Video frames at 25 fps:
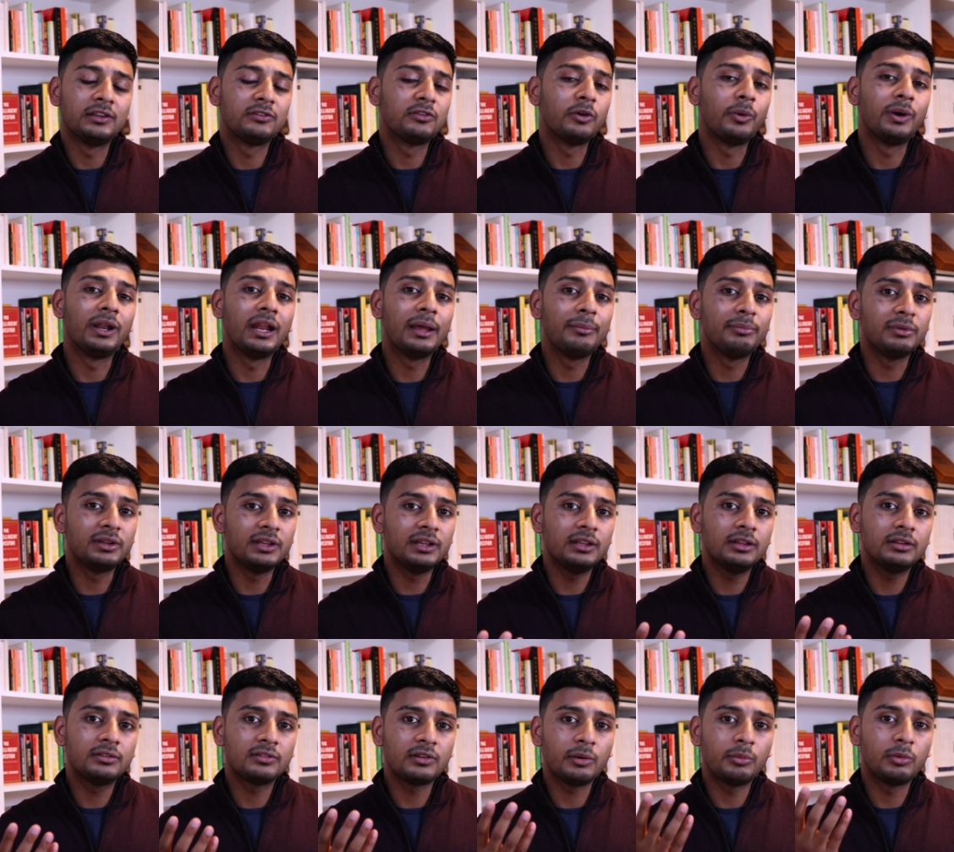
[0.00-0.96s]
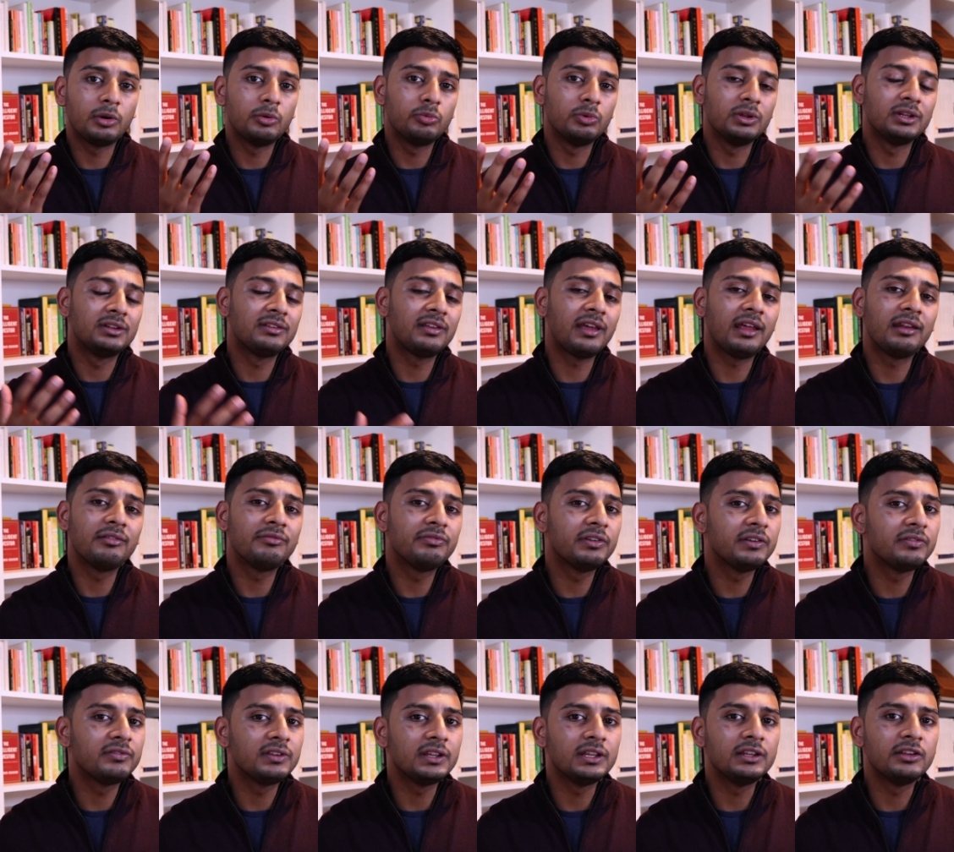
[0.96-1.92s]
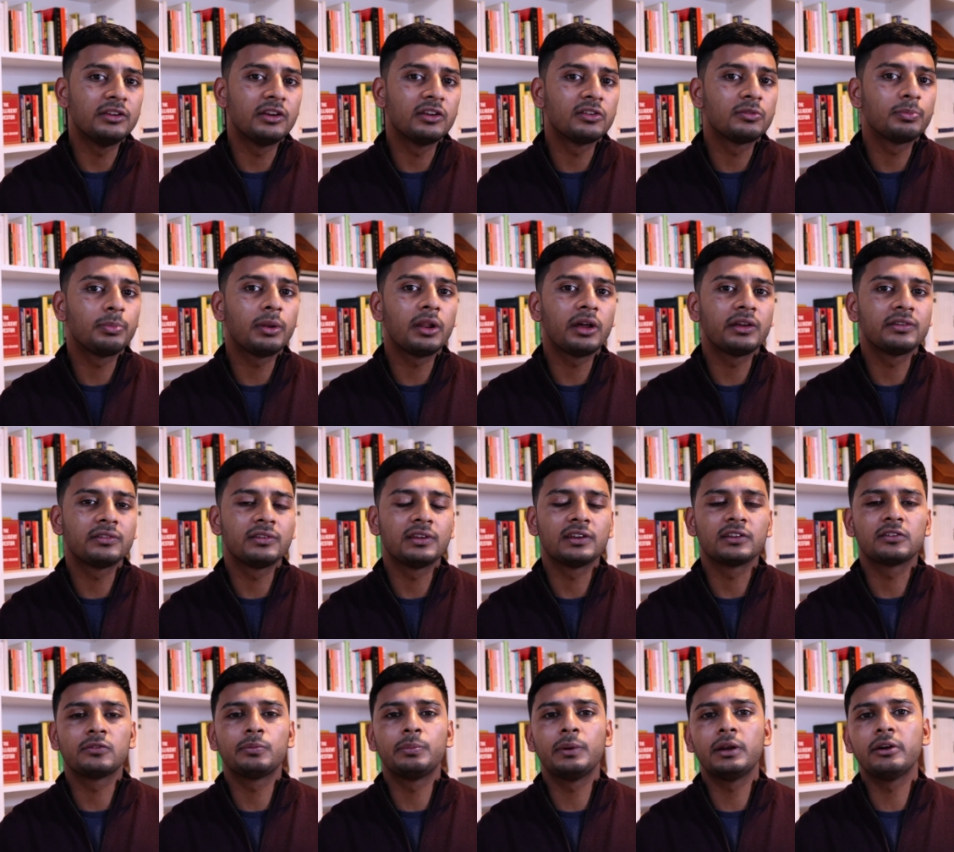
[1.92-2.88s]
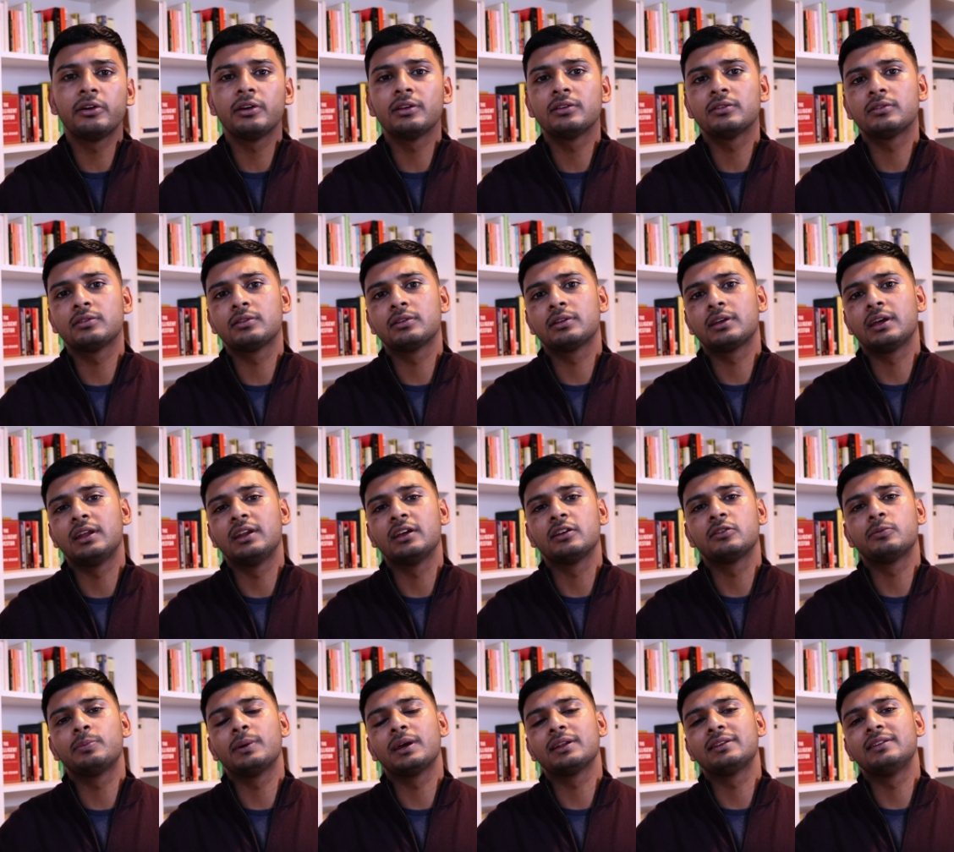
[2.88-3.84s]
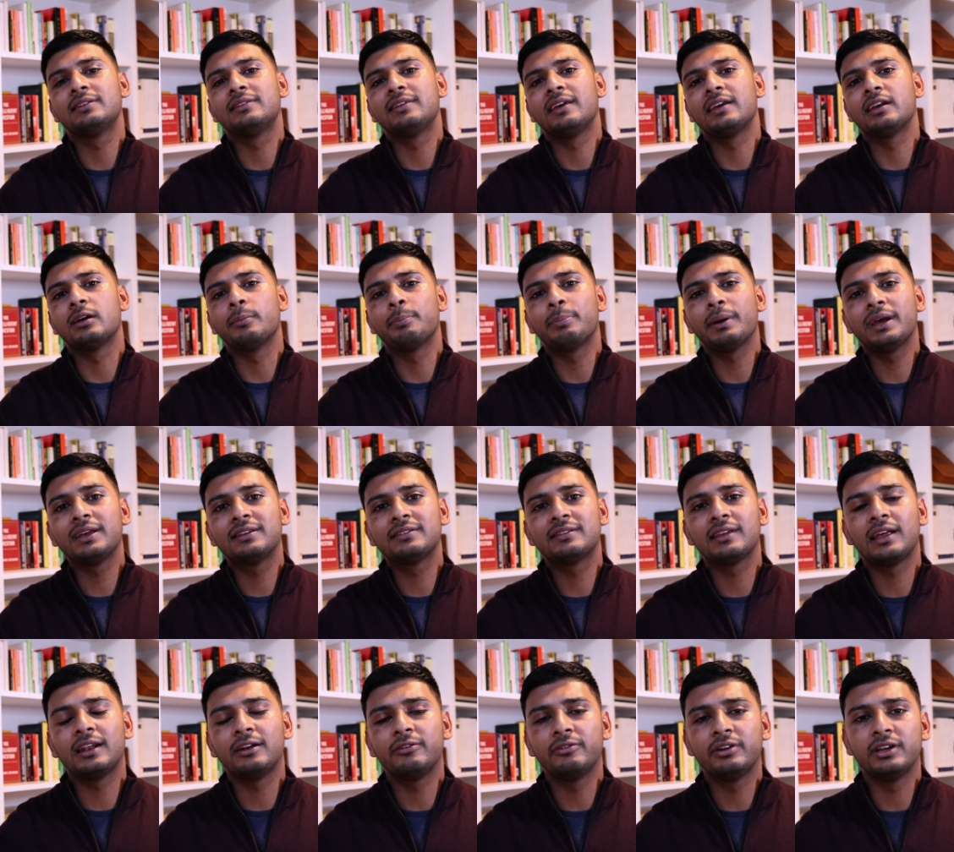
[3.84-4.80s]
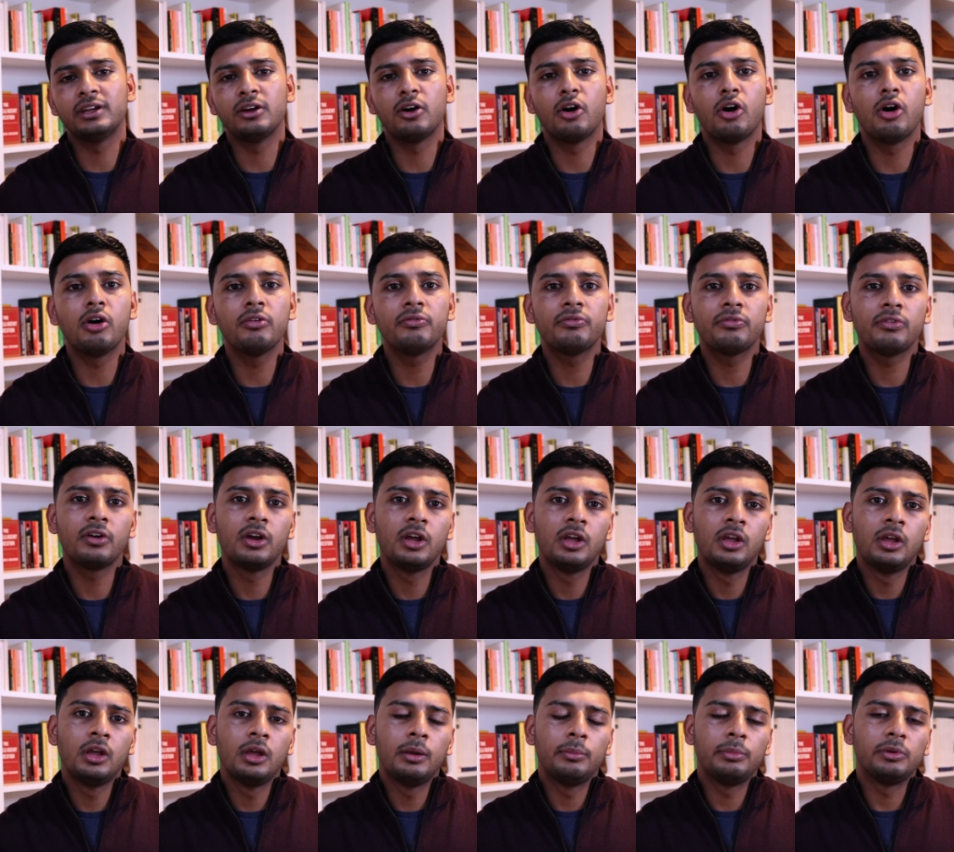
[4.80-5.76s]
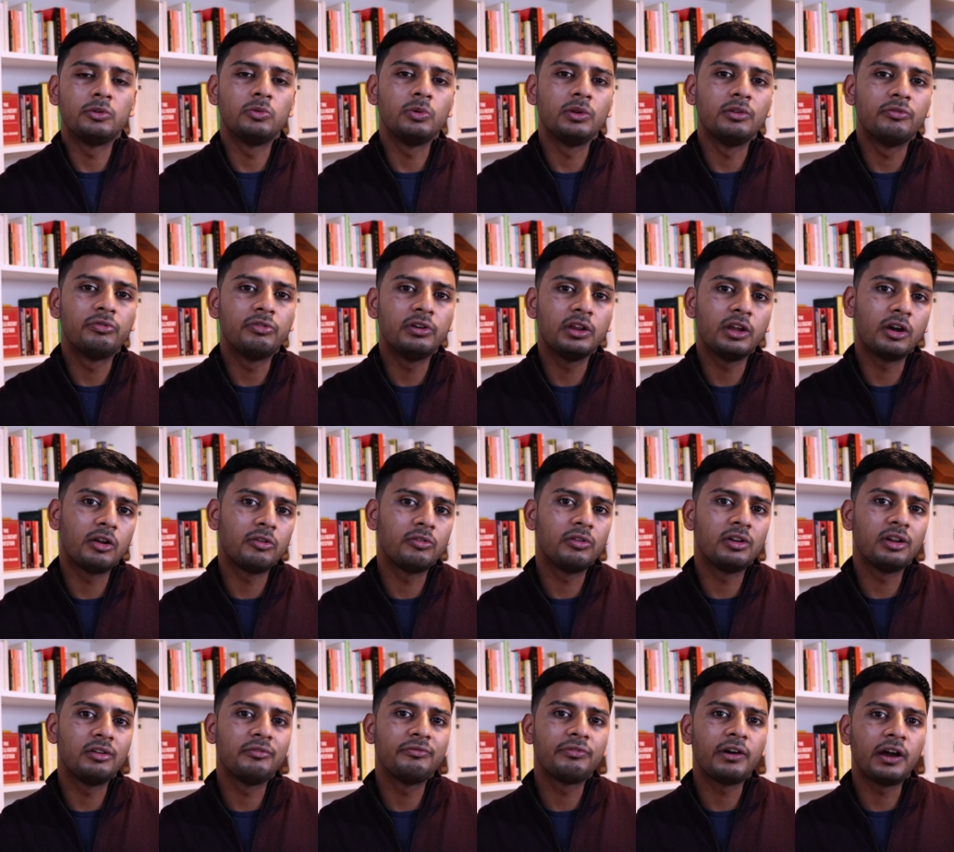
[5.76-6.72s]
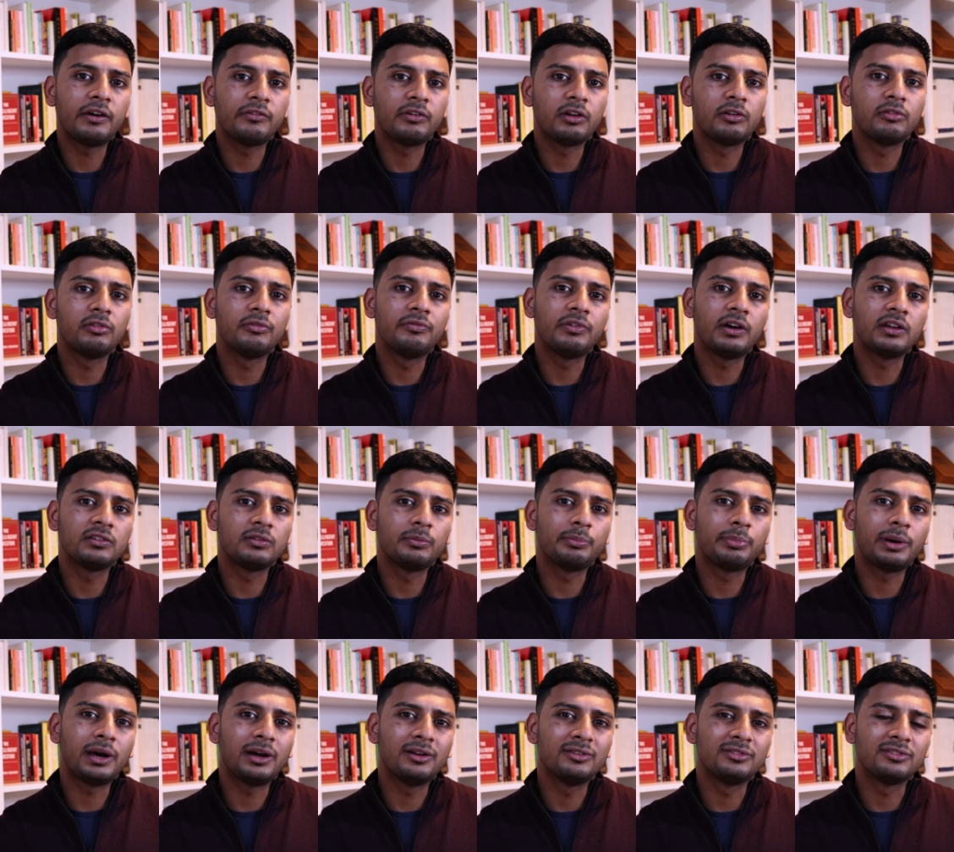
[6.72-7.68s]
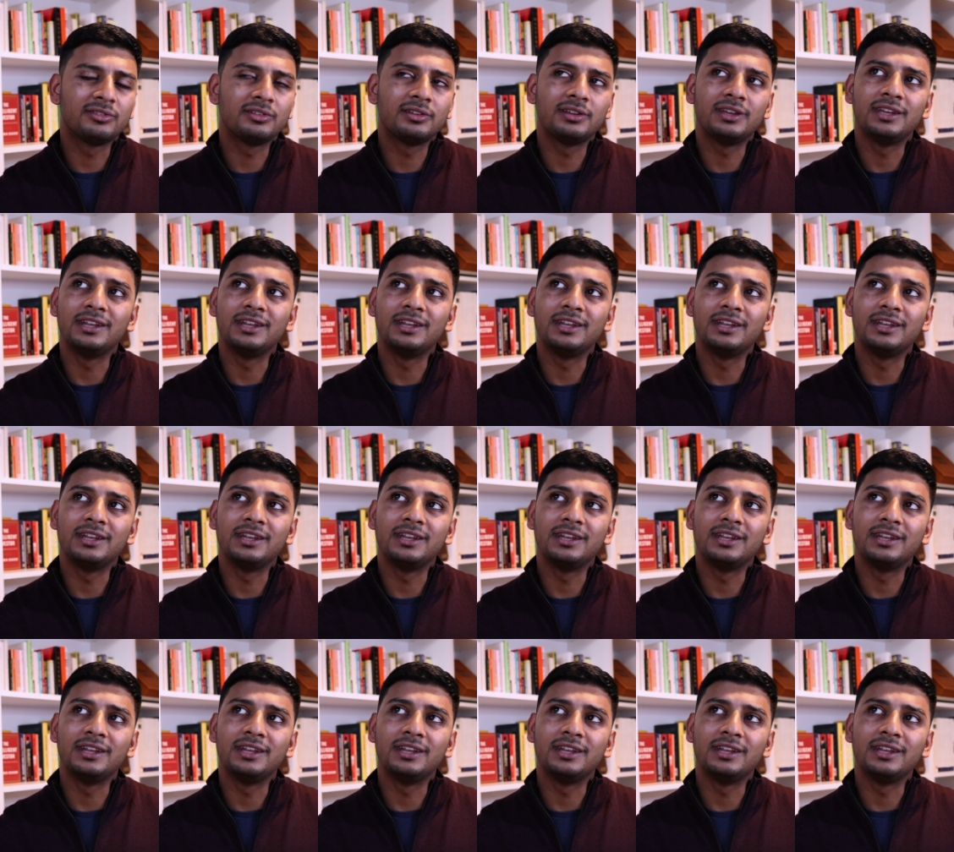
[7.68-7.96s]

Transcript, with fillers: and so an MD someone with 10 15 years plus experience can expect to take a base salary of between 300 and 500,000 pounds.